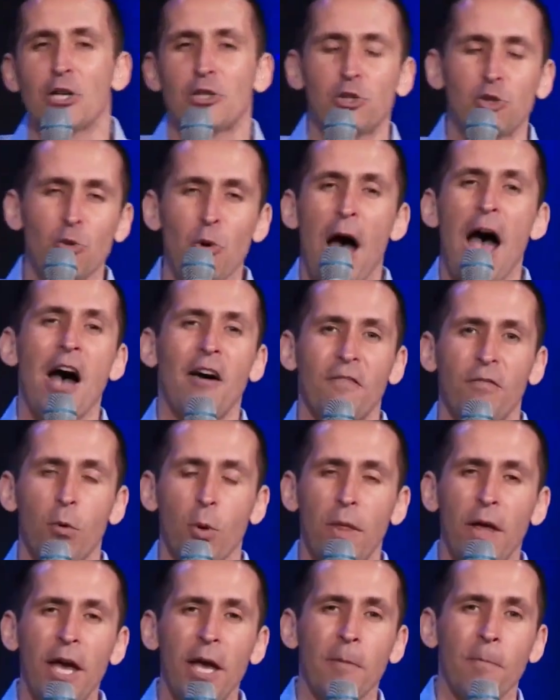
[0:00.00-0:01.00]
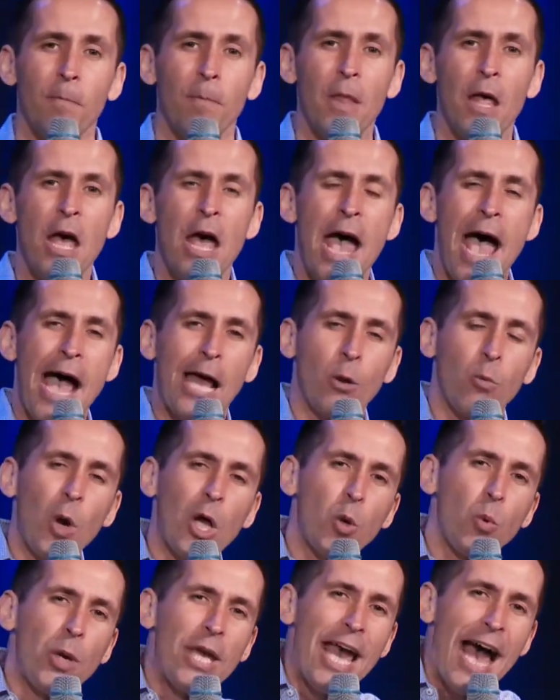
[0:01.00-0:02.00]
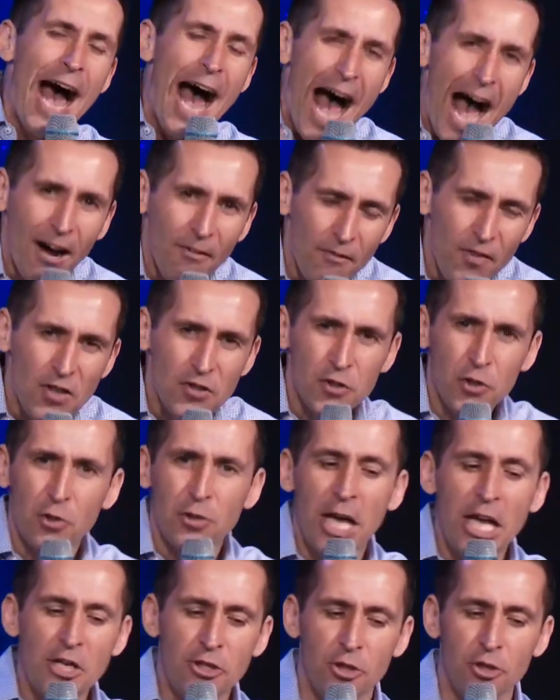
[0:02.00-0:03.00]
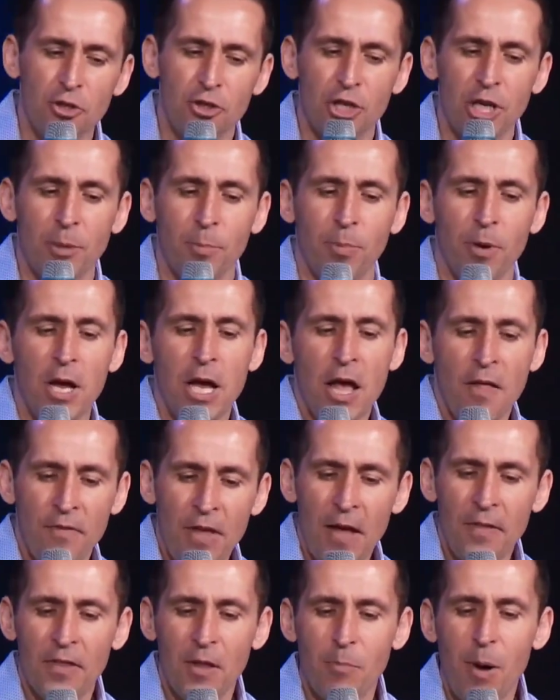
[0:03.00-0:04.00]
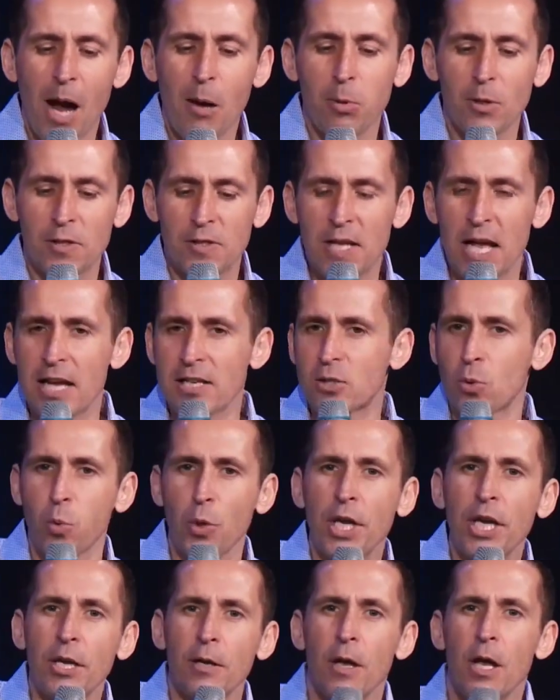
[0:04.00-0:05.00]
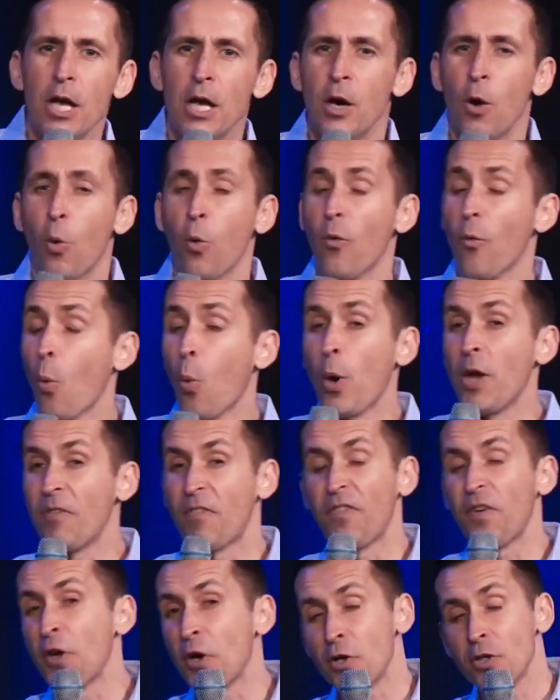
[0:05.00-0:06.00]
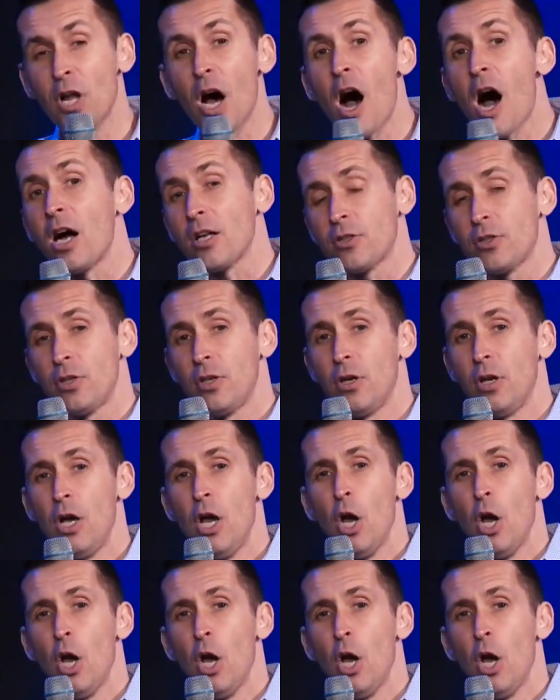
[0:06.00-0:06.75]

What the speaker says: us to have with Him. And when we have this relationship, then the Bible says we fear not.